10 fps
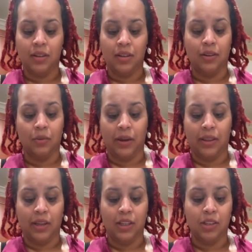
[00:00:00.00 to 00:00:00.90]
the way that
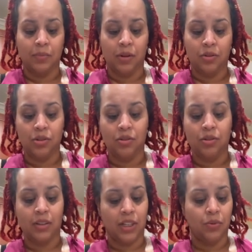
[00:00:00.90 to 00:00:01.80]
he's supposed to. So
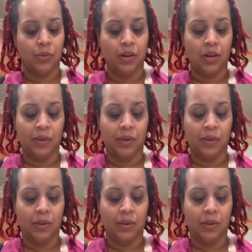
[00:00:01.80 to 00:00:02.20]
that's what we're going to be